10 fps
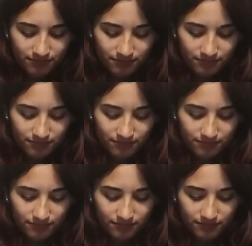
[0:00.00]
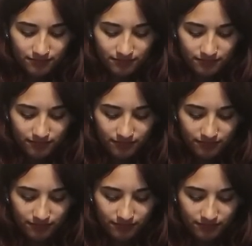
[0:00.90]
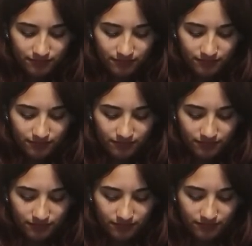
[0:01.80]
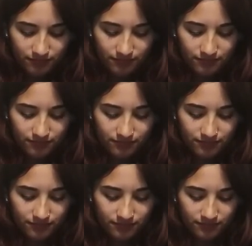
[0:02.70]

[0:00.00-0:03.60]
(not speaking)